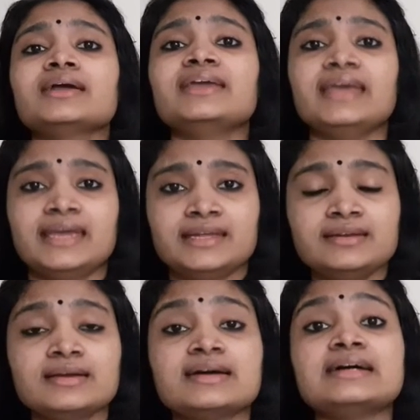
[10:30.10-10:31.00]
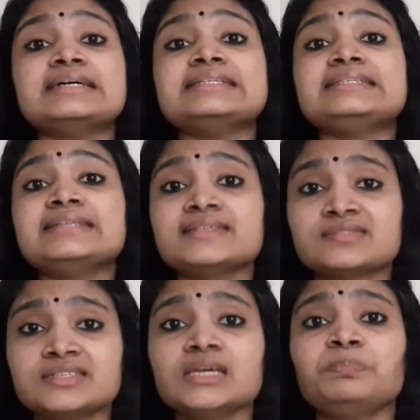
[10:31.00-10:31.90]
gain
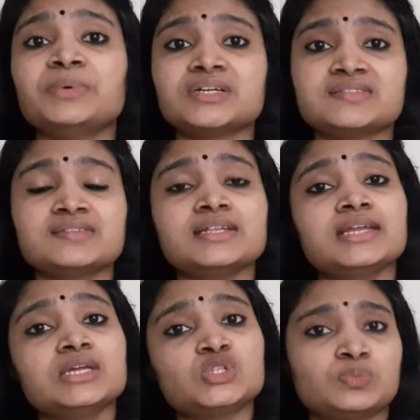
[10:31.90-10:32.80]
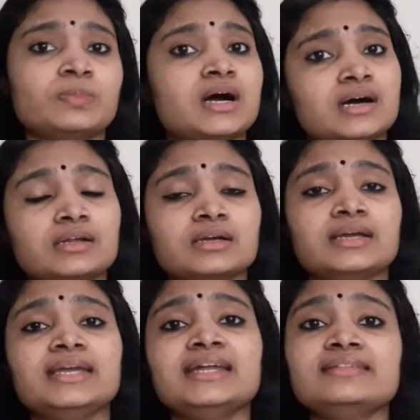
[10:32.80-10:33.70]
60% mark
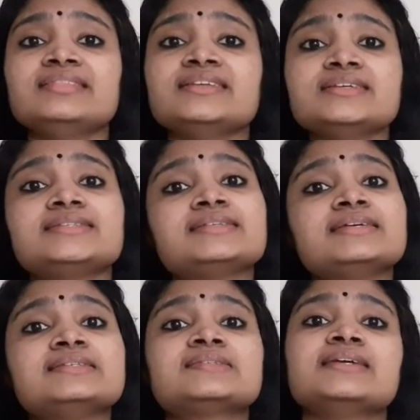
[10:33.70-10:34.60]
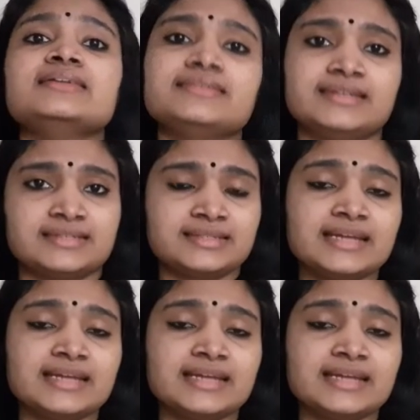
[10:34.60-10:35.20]
in this skill test.